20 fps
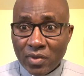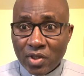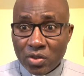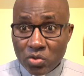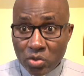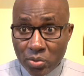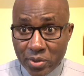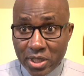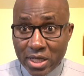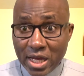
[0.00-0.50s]
It
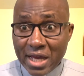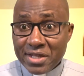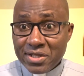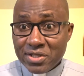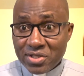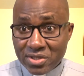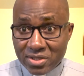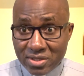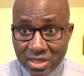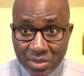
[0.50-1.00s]
would be
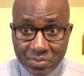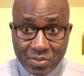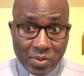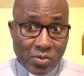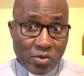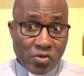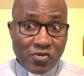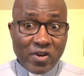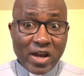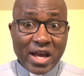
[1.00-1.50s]
nice that
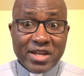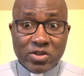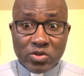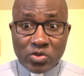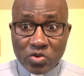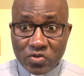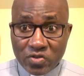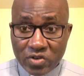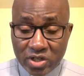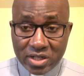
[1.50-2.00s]
people fight
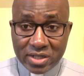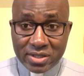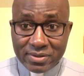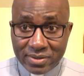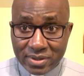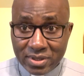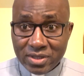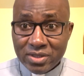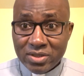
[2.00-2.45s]
over